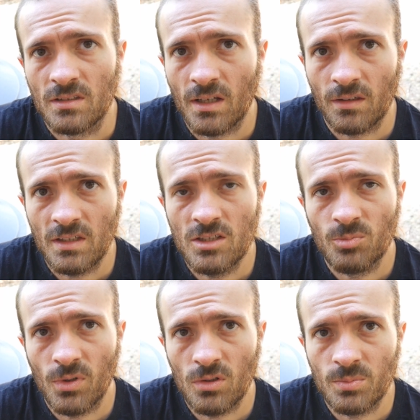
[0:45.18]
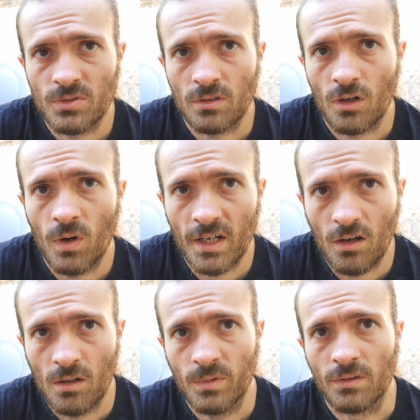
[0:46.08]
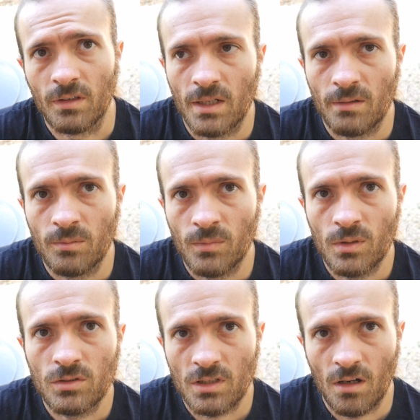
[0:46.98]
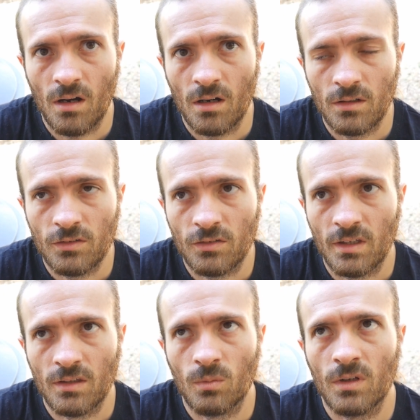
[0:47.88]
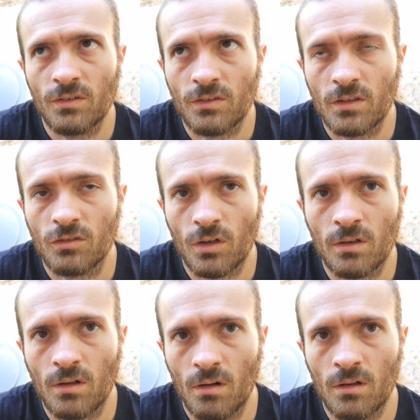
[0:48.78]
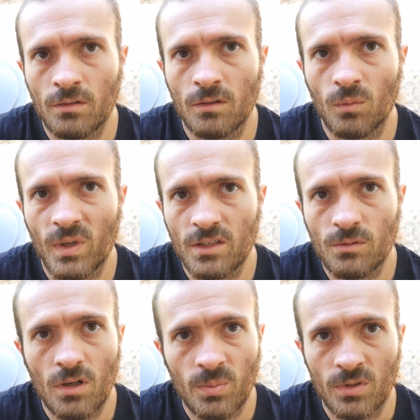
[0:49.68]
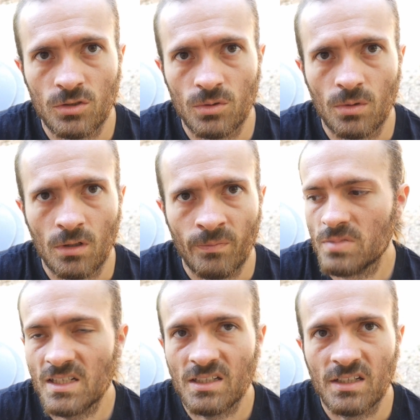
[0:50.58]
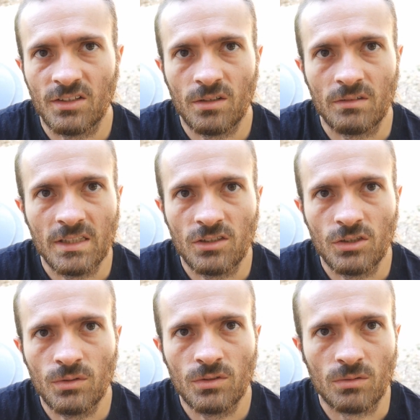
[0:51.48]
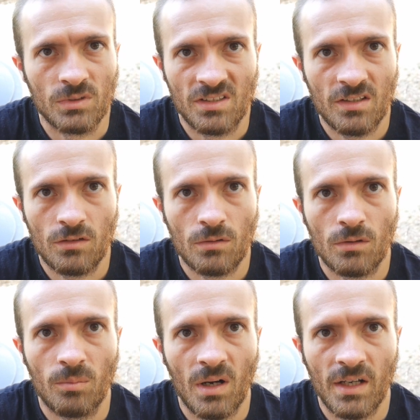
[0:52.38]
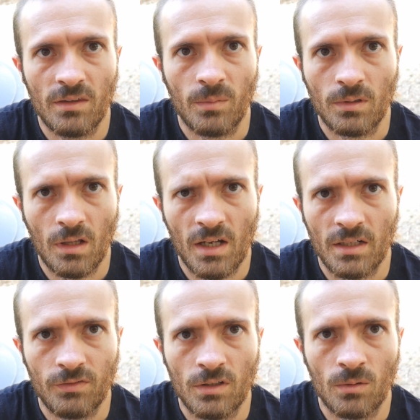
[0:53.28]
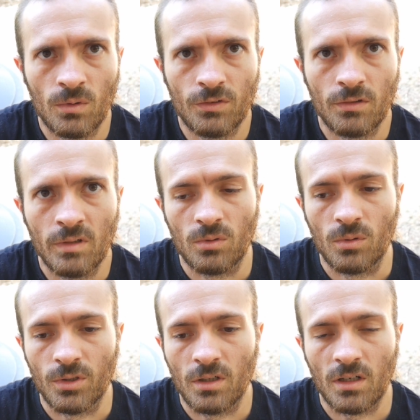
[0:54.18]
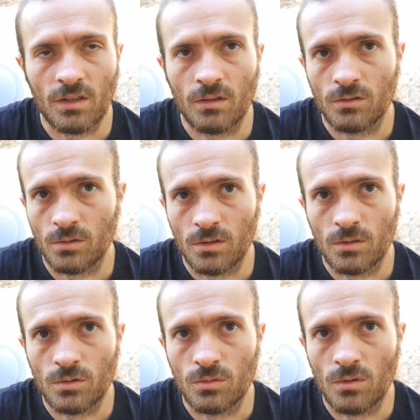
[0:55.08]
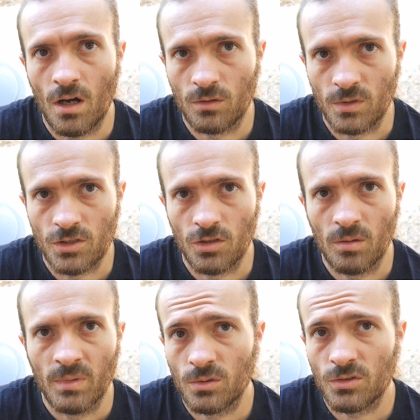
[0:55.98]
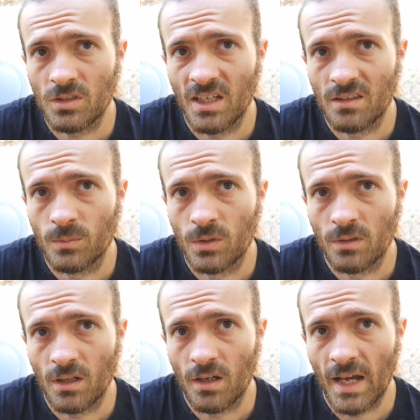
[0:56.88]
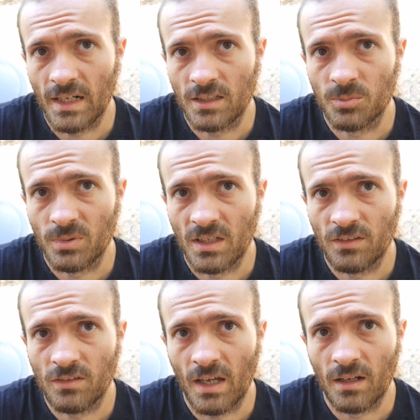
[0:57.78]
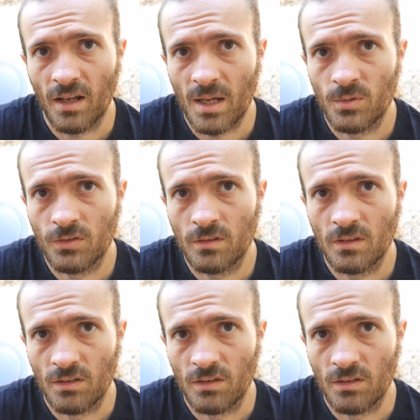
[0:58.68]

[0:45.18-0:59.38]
Now, these bulbs are quite common. They're in most cars. They're the ones that turn on when you open a door. Basically, don't need to use a resistor or buy them online if you don't want to, or you can either go to a local hardware shop. You can also get them on AliExpress and Amazon.